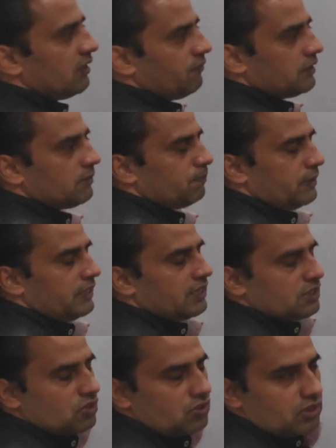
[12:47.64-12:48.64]
in which B
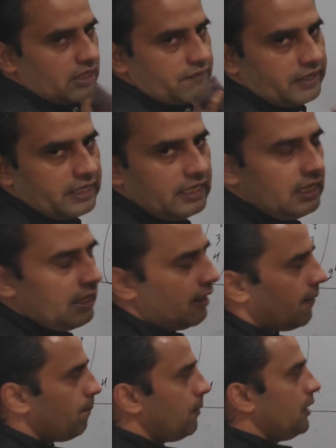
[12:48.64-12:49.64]
does not have any
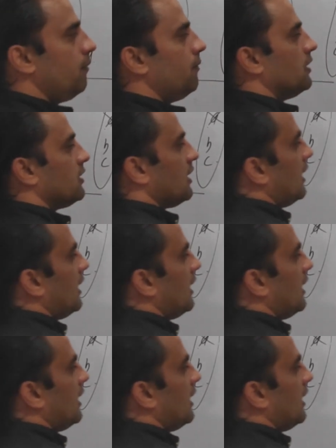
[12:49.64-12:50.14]
pre-image,